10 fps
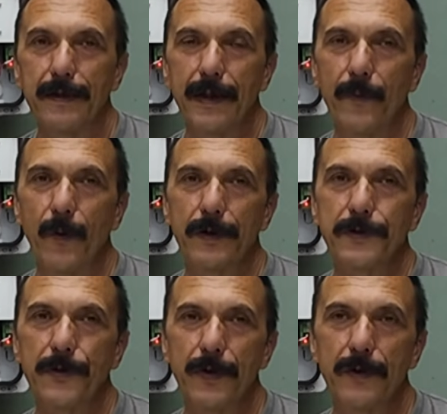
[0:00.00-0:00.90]
And
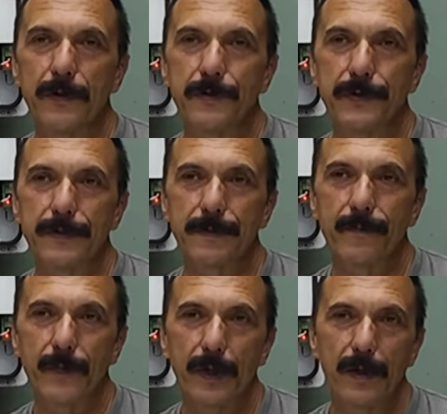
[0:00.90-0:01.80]
once those
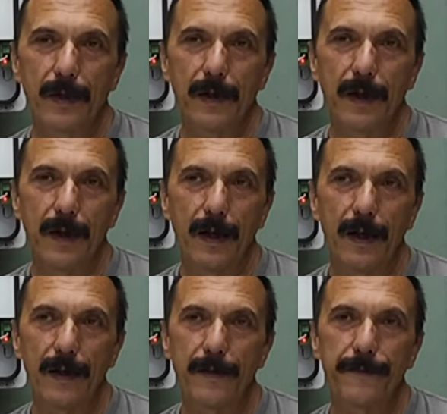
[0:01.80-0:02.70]

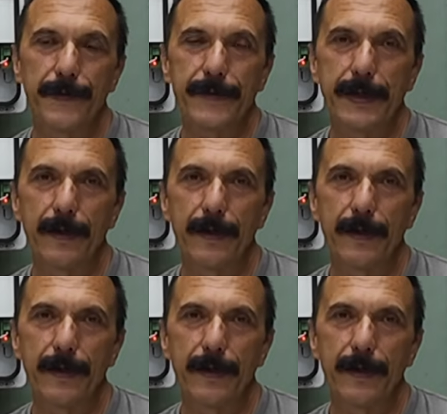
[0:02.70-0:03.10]
50